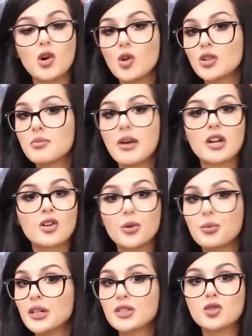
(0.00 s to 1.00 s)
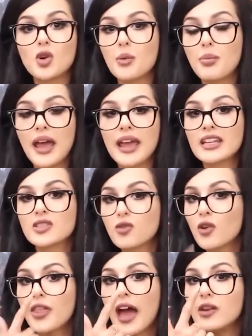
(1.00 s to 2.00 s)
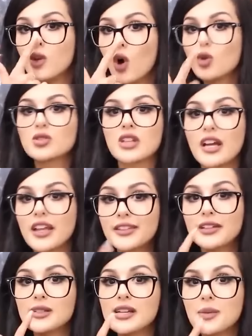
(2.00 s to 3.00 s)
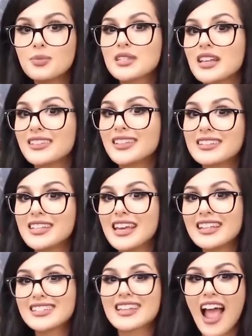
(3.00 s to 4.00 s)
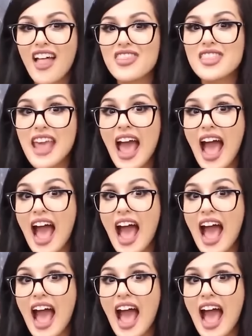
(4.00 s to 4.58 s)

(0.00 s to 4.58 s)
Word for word: the only medical bills you are paying is for that nose, the lips, the and the